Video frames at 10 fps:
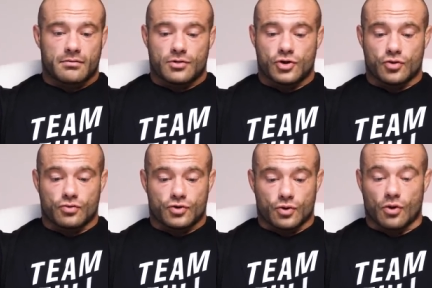
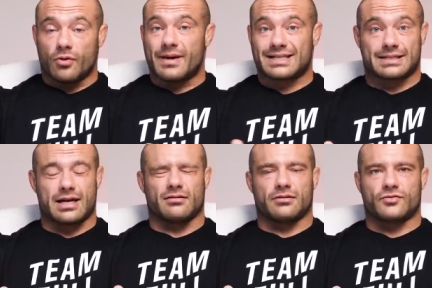you do a whole
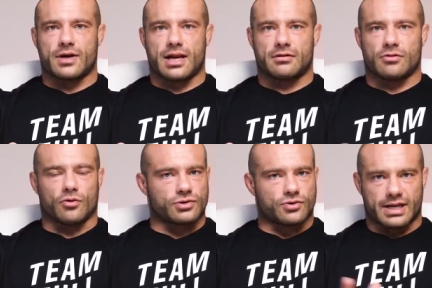mesocycle of training,
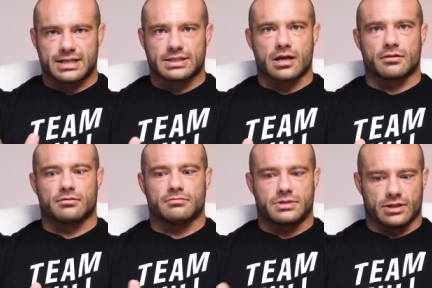whole training
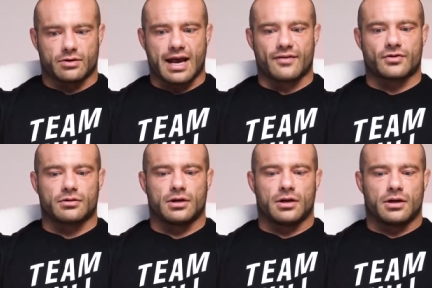cycle, deload
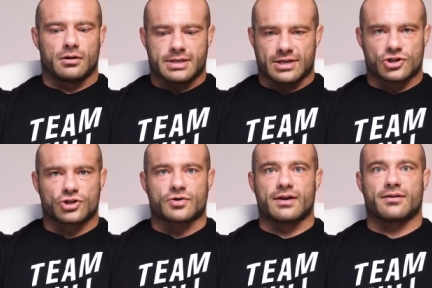after, test your
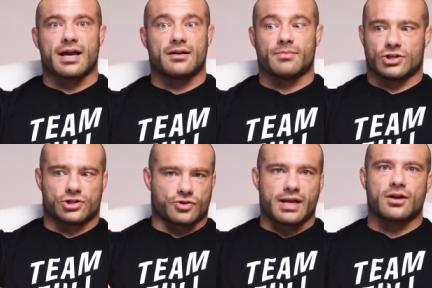strength again by
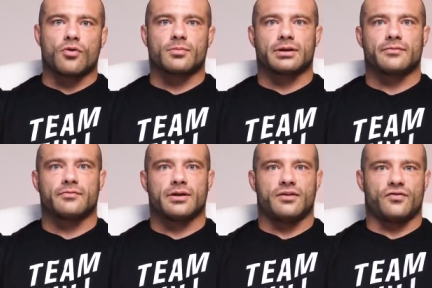just training normally.
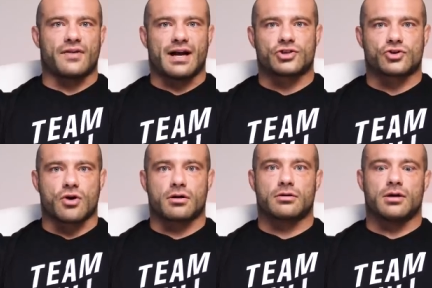If you've gotten
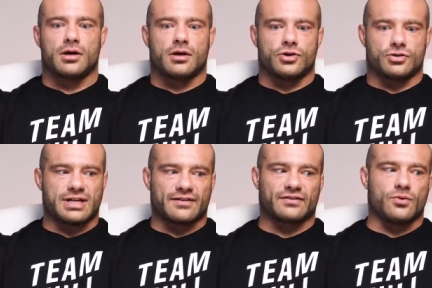stronger, you're
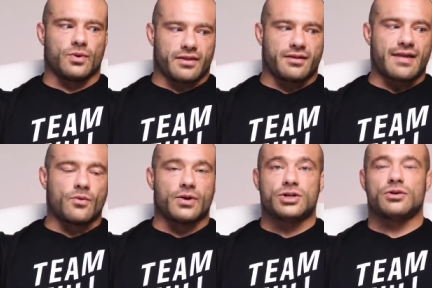definitely within
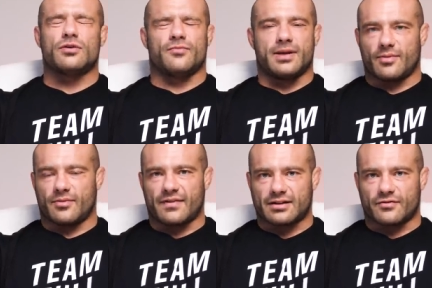that window of minimum
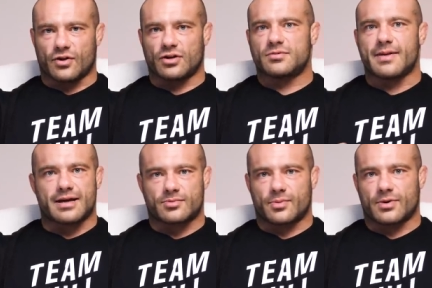effective volume to
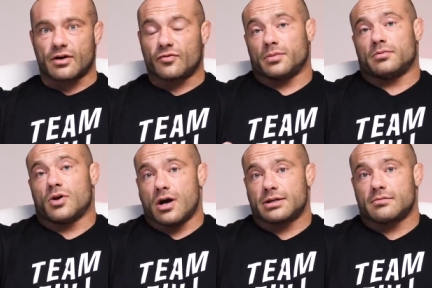maximum recoverable.
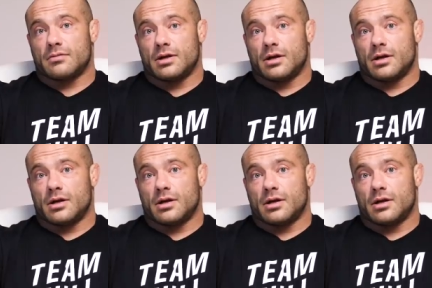Awesome.